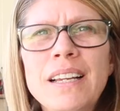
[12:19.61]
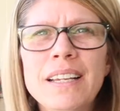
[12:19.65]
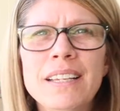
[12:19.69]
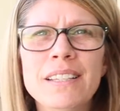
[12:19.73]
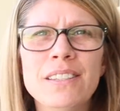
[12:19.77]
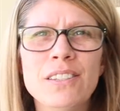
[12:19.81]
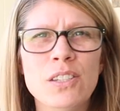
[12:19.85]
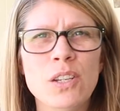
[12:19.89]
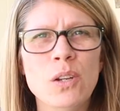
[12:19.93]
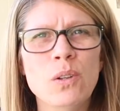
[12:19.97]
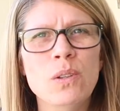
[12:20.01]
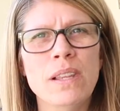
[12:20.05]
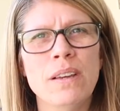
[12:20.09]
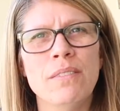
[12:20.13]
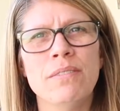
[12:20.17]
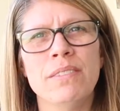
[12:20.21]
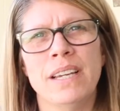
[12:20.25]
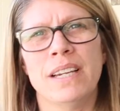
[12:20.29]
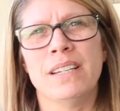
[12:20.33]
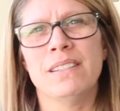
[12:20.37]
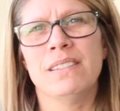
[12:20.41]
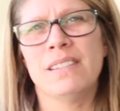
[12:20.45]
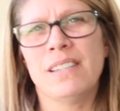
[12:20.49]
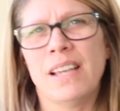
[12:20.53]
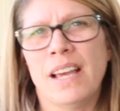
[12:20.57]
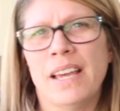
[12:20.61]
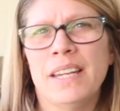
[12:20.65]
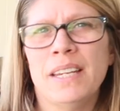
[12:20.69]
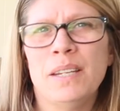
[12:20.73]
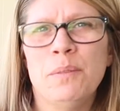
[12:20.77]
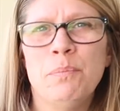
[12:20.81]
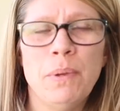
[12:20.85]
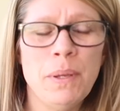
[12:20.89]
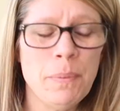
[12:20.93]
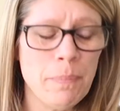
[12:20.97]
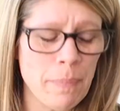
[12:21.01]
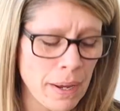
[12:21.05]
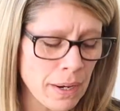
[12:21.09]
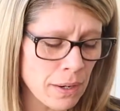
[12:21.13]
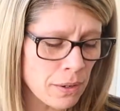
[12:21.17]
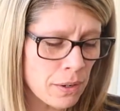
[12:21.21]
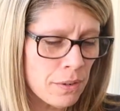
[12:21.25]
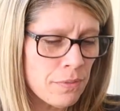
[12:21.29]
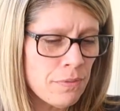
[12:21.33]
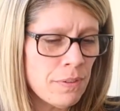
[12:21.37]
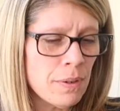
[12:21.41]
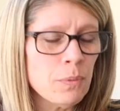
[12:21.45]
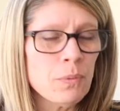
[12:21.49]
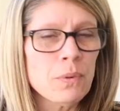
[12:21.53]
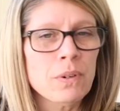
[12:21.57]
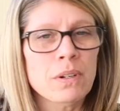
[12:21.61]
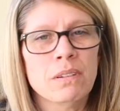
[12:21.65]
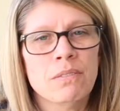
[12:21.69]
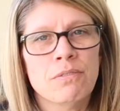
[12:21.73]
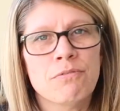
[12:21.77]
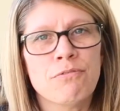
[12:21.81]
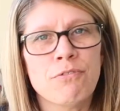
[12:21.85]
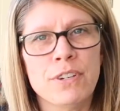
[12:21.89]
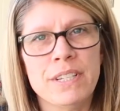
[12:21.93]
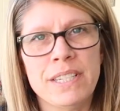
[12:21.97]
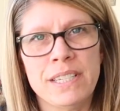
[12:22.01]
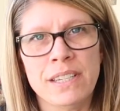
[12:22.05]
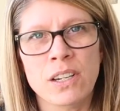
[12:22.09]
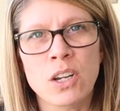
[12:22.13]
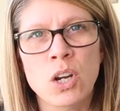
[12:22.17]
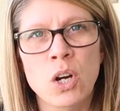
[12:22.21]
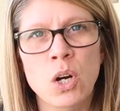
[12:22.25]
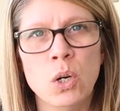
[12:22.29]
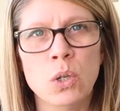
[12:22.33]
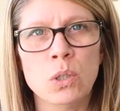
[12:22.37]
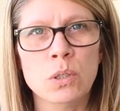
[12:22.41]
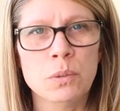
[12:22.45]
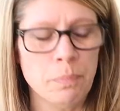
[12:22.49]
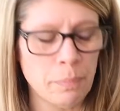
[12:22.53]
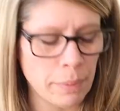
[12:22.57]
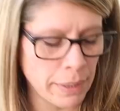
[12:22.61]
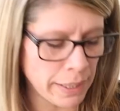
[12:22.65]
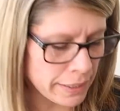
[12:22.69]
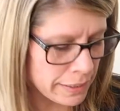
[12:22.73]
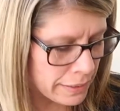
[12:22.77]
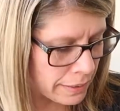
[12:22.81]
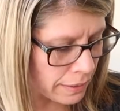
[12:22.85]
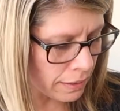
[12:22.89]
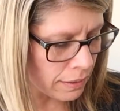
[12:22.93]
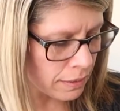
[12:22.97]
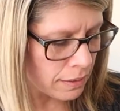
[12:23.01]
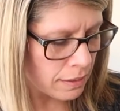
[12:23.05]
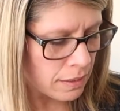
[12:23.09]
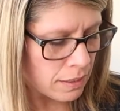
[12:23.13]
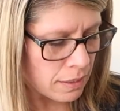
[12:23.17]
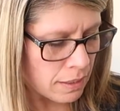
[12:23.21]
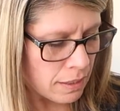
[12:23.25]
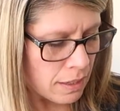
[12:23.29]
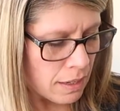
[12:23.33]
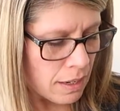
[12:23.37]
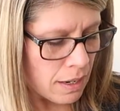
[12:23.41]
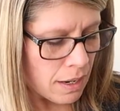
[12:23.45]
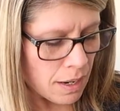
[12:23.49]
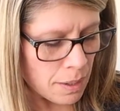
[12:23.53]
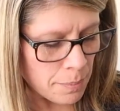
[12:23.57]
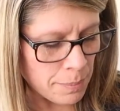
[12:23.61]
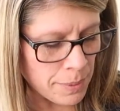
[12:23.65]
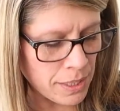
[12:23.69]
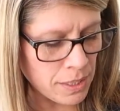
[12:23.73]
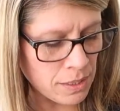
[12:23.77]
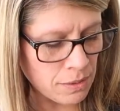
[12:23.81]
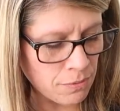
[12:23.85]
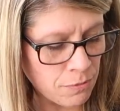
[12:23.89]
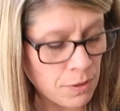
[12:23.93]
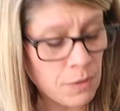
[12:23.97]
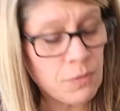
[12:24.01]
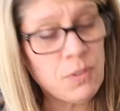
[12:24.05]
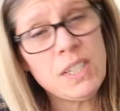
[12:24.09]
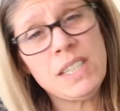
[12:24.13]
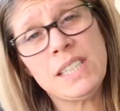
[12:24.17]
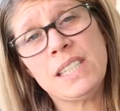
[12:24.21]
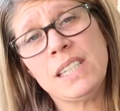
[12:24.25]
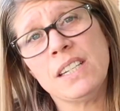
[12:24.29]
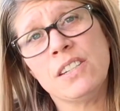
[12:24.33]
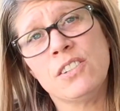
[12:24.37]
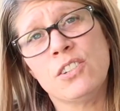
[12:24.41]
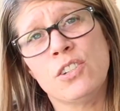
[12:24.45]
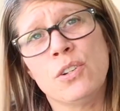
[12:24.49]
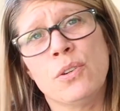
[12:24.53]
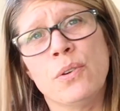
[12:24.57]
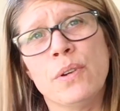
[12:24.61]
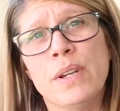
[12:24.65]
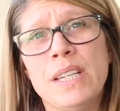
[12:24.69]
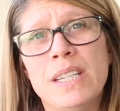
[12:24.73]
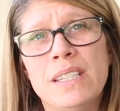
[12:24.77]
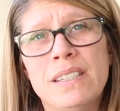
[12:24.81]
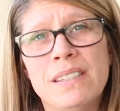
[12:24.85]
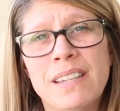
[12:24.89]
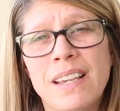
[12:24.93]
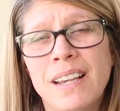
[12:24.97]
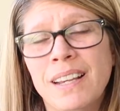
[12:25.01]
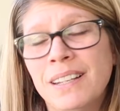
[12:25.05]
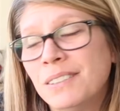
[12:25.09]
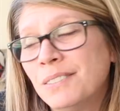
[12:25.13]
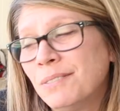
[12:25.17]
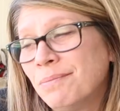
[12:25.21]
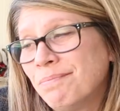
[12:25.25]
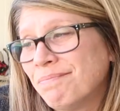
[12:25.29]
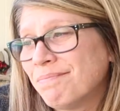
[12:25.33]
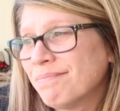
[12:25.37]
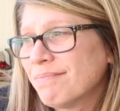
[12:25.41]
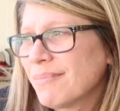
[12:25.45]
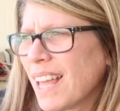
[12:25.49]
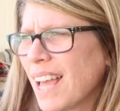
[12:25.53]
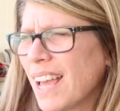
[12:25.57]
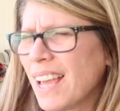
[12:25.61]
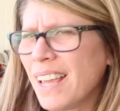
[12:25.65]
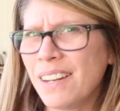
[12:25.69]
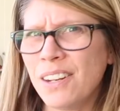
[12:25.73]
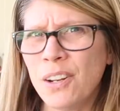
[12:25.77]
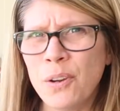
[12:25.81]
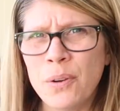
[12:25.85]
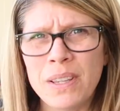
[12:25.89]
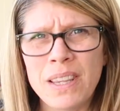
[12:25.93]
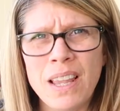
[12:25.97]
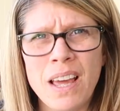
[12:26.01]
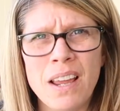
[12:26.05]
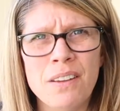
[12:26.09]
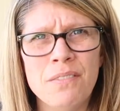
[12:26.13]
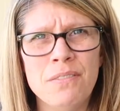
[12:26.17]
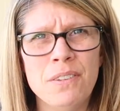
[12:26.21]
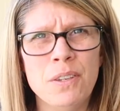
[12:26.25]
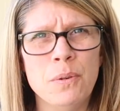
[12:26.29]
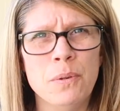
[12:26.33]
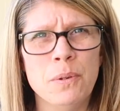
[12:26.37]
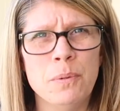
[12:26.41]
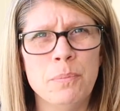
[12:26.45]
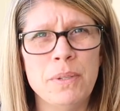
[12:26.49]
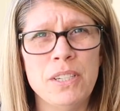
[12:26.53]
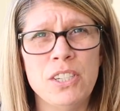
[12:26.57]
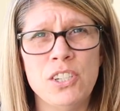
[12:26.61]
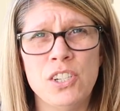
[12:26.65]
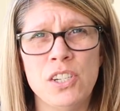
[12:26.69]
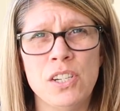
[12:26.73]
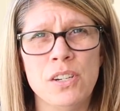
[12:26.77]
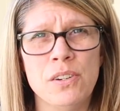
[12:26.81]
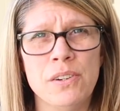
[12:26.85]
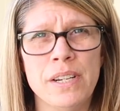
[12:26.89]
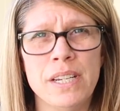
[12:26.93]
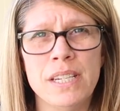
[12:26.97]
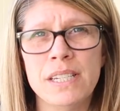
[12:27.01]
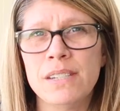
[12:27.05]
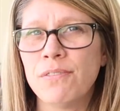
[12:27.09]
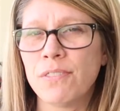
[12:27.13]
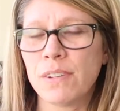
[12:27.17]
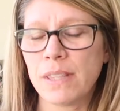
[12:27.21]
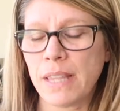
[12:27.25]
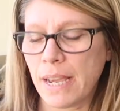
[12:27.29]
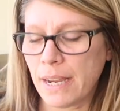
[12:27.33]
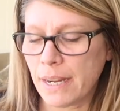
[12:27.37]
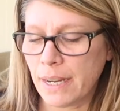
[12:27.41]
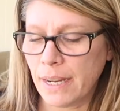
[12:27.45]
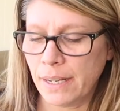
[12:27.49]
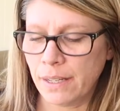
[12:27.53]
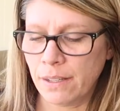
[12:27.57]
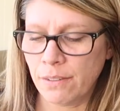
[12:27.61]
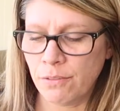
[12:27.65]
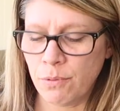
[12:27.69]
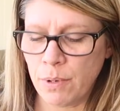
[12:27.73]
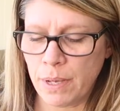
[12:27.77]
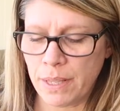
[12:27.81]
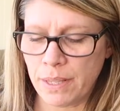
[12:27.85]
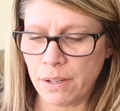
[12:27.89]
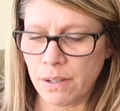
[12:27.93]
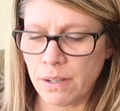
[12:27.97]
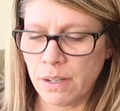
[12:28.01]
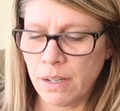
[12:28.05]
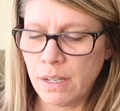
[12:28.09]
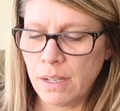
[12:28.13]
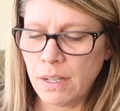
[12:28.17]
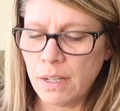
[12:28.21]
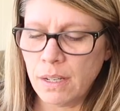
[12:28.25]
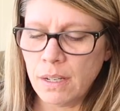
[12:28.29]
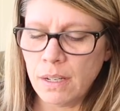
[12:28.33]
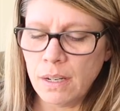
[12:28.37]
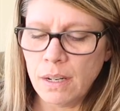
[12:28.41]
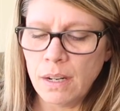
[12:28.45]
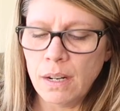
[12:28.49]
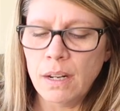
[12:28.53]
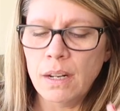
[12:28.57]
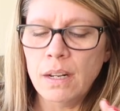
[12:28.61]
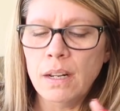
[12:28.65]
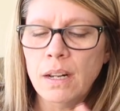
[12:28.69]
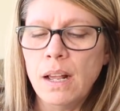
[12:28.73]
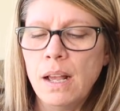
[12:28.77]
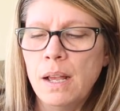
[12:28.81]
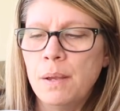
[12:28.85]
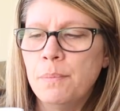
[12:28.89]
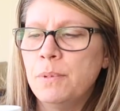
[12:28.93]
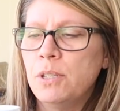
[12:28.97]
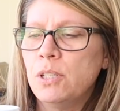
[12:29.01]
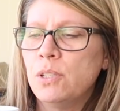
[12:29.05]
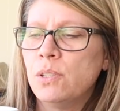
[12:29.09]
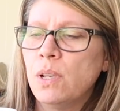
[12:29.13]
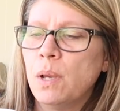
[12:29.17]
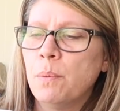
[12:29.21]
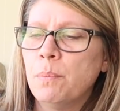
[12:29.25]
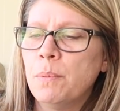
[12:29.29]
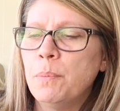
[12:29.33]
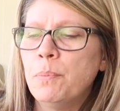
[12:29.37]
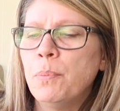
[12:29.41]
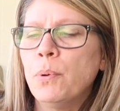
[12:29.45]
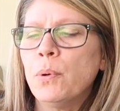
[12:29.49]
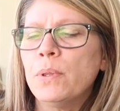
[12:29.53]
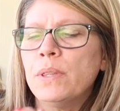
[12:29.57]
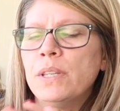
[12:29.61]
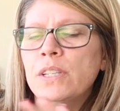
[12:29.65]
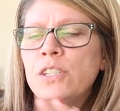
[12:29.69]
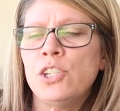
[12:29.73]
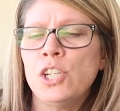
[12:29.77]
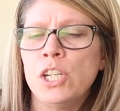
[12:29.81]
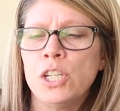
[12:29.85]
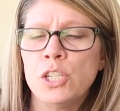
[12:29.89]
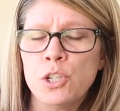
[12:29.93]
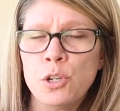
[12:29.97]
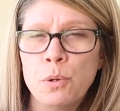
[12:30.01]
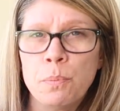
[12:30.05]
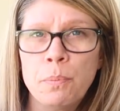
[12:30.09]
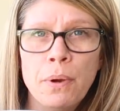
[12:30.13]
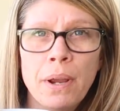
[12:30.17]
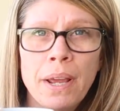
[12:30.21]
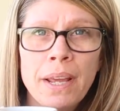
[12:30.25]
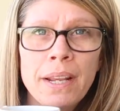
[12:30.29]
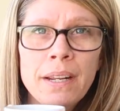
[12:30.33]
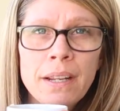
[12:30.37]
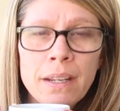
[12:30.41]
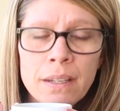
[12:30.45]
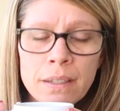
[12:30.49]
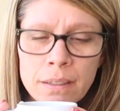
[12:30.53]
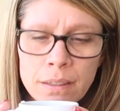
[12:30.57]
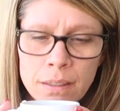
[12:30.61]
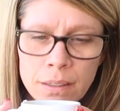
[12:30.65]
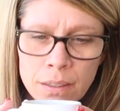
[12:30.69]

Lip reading: It's so lovely outside. It'd be better if it were freezing cold, but, I mean, 56 degrees. I know a lot of you would be cheering for that kind of weather. You saw me pour the gingerbread.